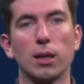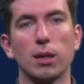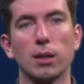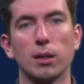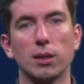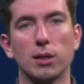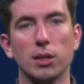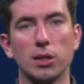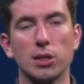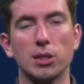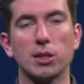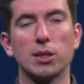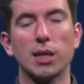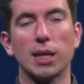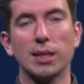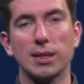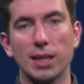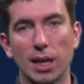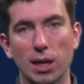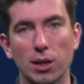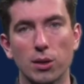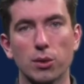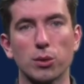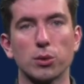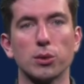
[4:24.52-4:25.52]
This is
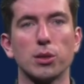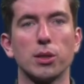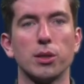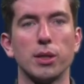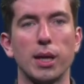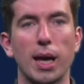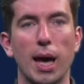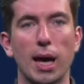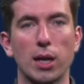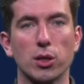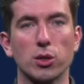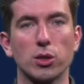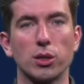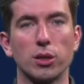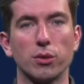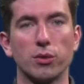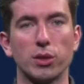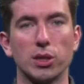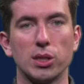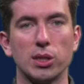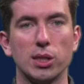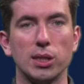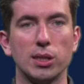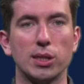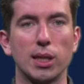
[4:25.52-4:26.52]
identical to the action of the
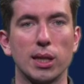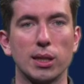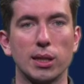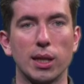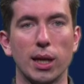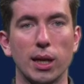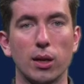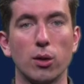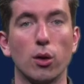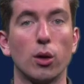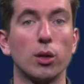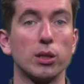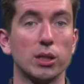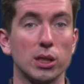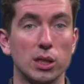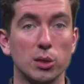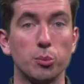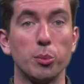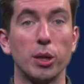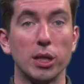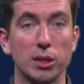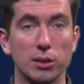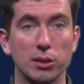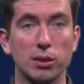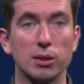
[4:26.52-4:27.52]
CZ gate on these
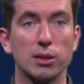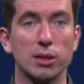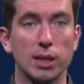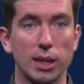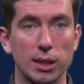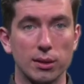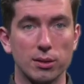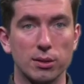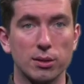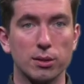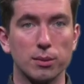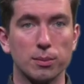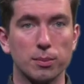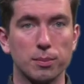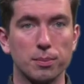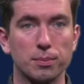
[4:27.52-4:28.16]
basis states.